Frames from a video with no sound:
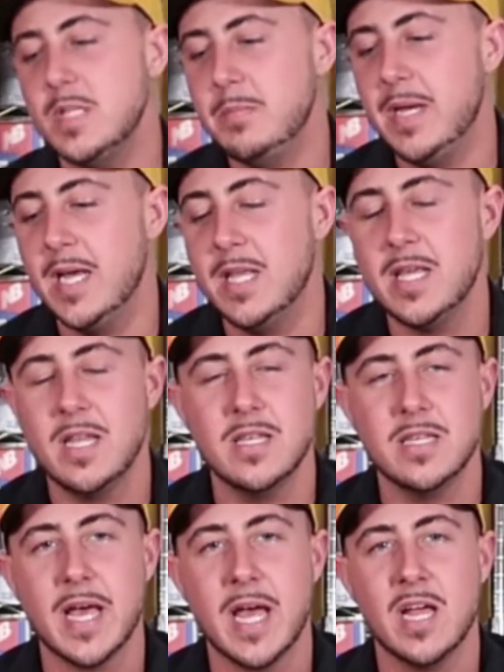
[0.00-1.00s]
Man, at the end of
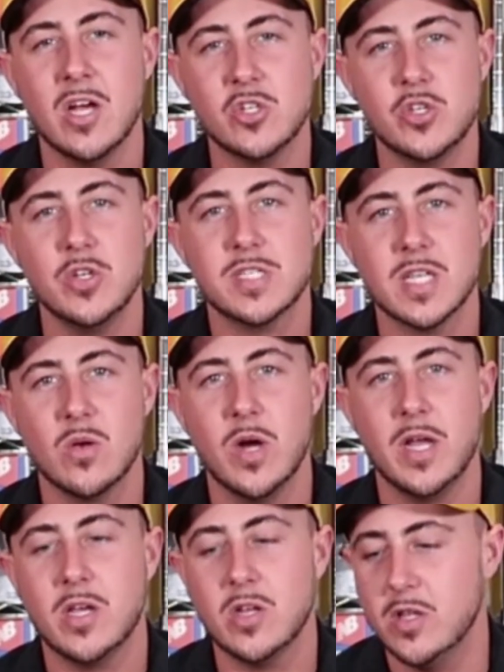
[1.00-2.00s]
the day, a shoe
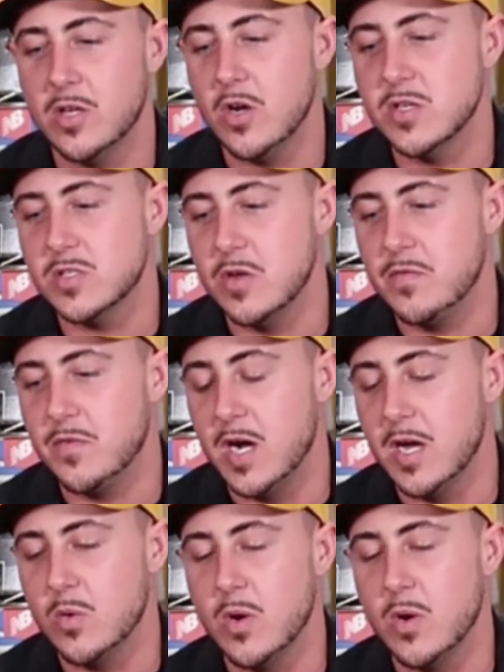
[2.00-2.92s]
silhouette, you can only go so far.